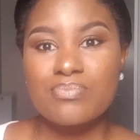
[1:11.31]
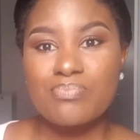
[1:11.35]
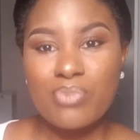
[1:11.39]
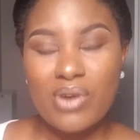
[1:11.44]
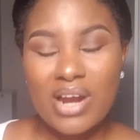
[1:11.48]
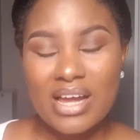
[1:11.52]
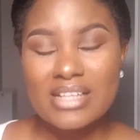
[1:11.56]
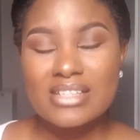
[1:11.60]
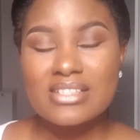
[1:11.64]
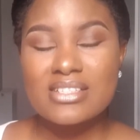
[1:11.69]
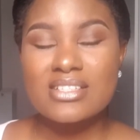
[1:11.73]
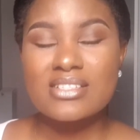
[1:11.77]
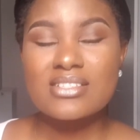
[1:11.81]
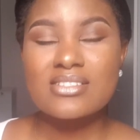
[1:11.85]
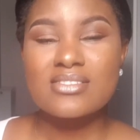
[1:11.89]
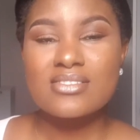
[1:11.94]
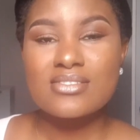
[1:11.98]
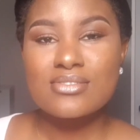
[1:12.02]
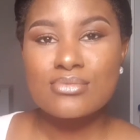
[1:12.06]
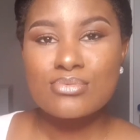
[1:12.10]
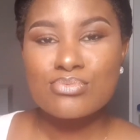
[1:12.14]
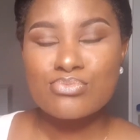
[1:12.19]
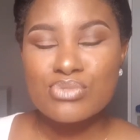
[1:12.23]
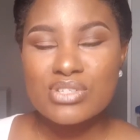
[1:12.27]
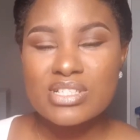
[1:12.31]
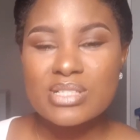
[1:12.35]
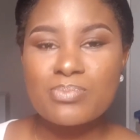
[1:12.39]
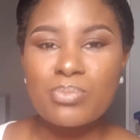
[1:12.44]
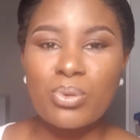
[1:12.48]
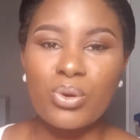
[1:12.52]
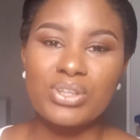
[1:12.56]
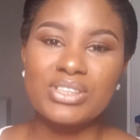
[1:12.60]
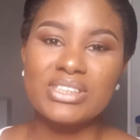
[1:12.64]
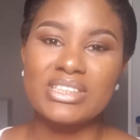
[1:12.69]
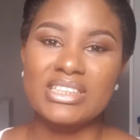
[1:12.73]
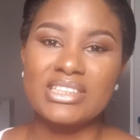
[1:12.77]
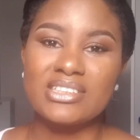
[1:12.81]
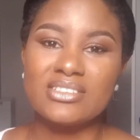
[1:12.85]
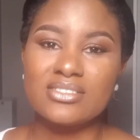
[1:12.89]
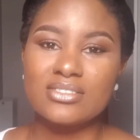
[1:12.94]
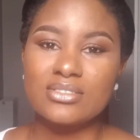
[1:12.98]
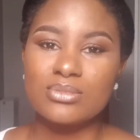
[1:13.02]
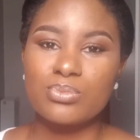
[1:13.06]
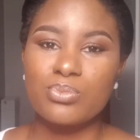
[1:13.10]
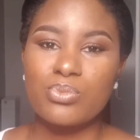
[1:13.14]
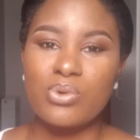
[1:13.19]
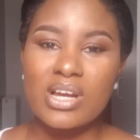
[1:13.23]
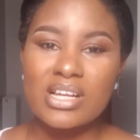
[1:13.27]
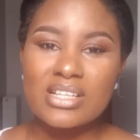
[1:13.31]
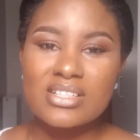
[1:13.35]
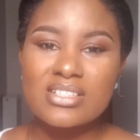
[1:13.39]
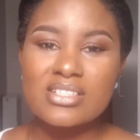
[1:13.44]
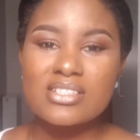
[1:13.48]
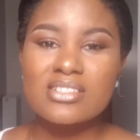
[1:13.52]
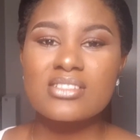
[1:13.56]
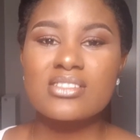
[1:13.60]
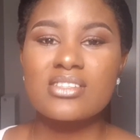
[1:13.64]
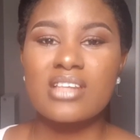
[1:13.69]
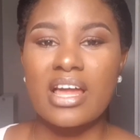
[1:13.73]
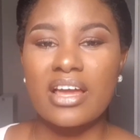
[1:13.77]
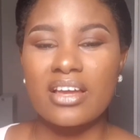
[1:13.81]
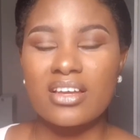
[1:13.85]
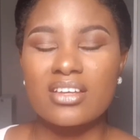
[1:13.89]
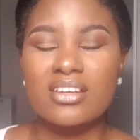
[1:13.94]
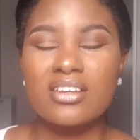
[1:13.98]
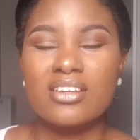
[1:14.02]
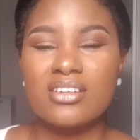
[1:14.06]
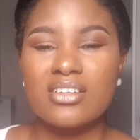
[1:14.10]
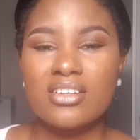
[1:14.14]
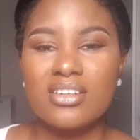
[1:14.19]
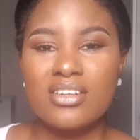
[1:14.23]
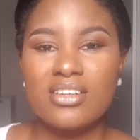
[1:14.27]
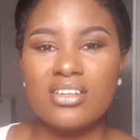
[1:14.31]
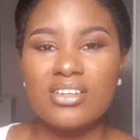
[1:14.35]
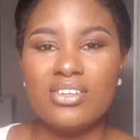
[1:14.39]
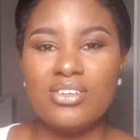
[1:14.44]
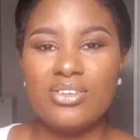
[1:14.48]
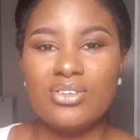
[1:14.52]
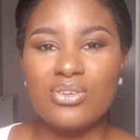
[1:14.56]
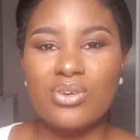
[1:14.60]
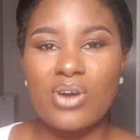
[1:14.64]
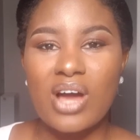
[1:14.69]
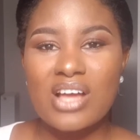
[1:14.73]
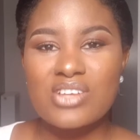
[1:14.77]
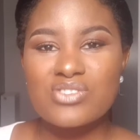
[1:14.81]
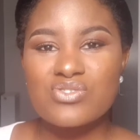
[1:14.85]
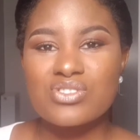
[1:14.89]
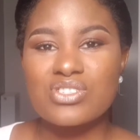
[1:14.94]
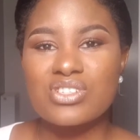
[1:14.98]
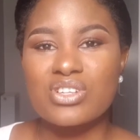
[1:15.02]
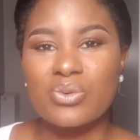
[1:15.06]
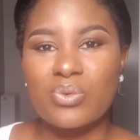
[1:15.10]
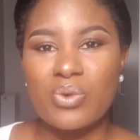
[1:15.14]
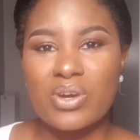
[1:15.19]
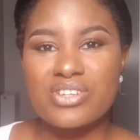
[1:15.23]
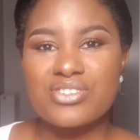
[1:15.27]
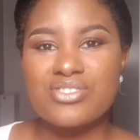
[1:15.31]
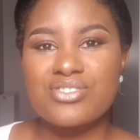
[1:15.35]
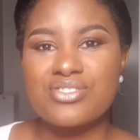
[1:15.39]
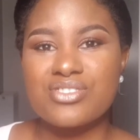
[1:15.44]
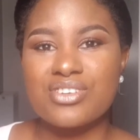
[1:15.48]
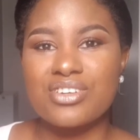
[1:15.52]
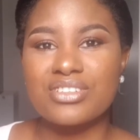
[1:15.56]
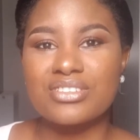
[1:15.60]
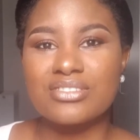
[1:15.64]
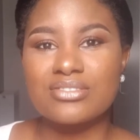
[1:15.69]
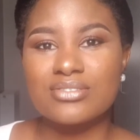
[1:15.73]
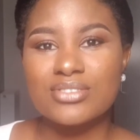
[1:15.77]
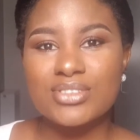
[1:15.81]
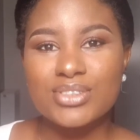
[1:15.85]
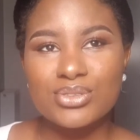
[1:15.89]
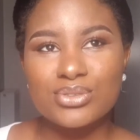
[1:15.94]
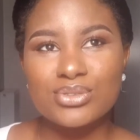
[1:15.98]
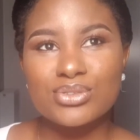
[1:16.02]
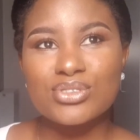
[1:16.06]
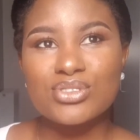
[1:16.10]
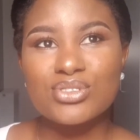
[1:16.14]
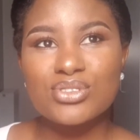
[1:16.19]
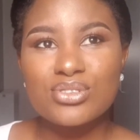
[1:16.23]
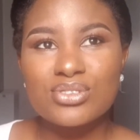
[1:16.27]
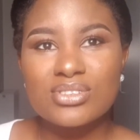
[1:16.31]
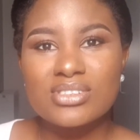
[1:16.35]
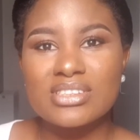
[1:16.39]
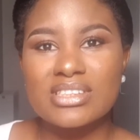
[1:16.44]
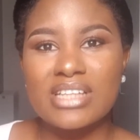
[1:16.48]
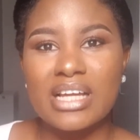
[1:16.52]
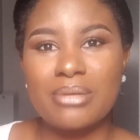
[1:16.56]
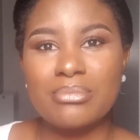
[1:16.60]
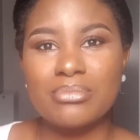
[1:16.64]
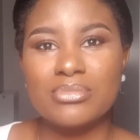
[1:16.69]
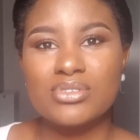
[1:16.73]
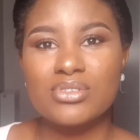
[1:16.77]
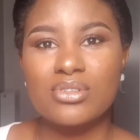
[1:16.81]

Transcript: Practice responding. Practice like, you know, answering the question to suit them.